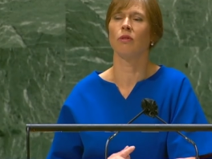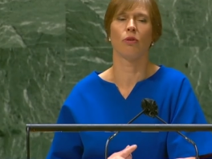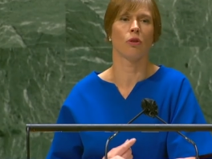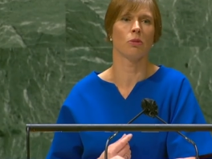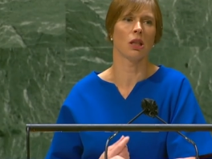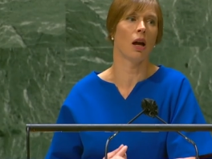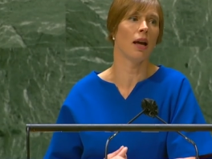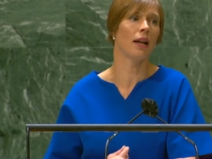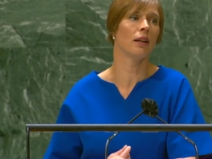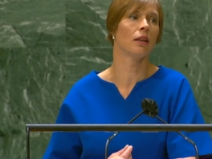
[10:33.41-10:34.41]
from
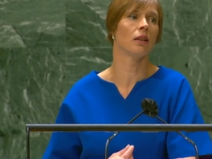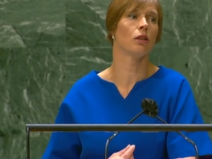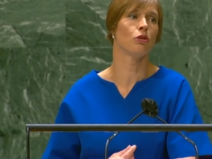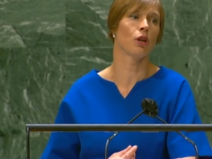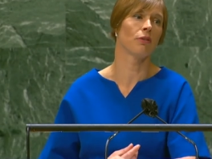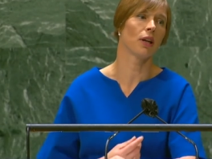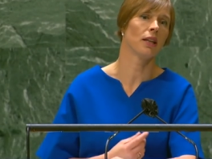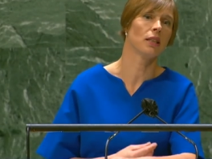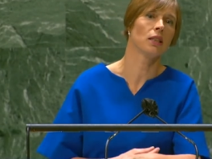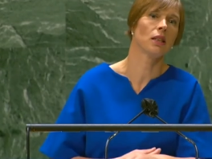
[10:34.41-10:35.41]
Sahel to
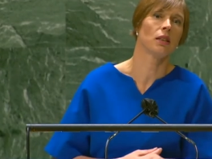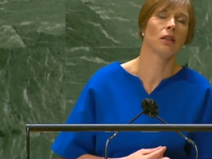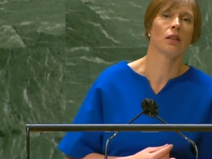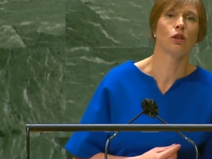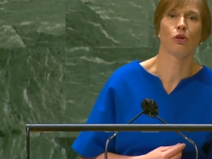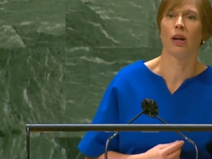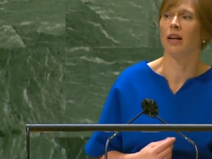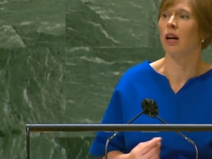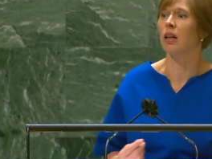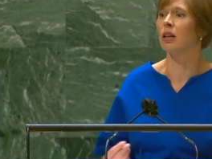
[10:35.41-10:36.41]
Afghanistan to
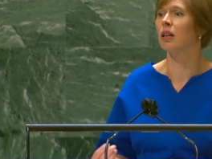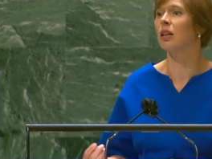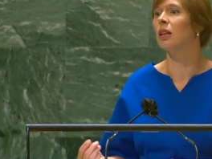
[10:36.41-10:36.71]
Iraq.